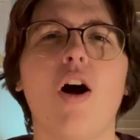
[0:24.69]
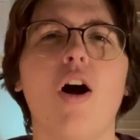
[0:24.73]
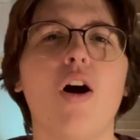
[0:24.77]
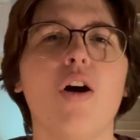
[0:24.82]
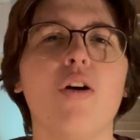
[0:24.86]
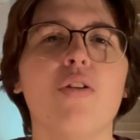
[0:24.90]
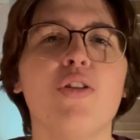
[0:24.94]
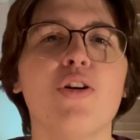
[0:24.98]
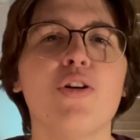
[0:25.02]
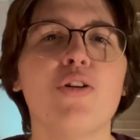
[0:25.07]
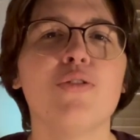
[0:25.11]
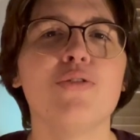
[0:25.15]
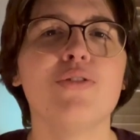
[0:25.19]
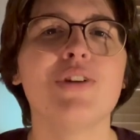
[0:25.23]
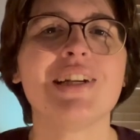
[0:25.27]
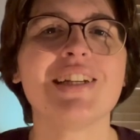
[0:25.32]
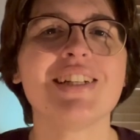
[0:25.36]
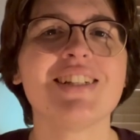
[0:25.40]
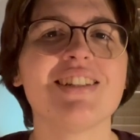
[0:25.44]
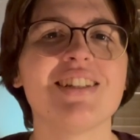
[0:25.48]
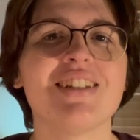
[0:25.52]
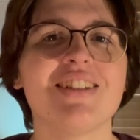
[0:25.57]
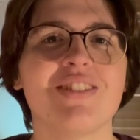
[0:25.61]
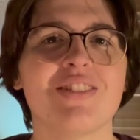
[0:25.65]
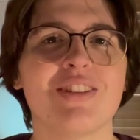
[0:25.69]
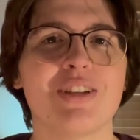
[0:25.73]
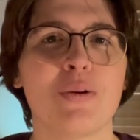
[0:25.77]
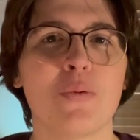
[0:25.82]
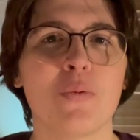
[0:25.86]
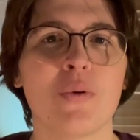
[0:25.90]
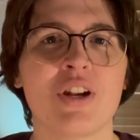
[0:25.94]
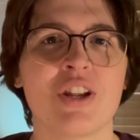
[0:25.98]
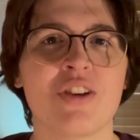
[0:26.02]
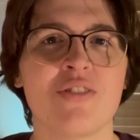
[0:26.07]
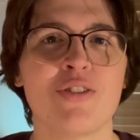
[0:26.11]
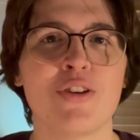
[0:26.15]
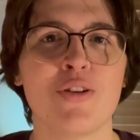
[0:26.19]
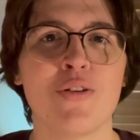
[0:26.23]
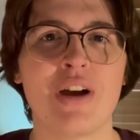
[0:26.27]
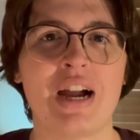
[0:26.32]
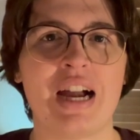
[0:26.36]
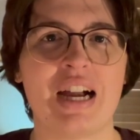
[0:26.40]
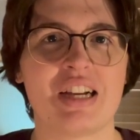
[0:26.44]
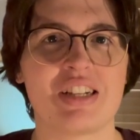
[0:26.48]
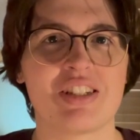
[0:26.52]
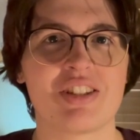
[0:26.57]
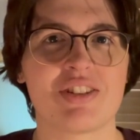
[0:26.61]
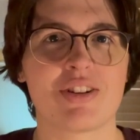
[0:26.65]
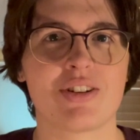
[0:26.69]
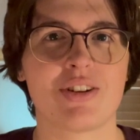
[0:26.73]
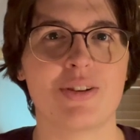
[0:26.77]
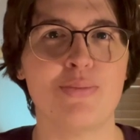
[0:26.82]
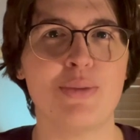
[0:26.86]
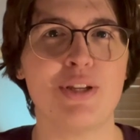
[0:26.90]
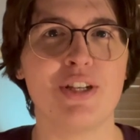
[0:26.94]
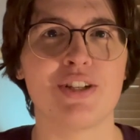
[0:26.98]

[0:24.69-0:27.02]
Although recently one of you asked me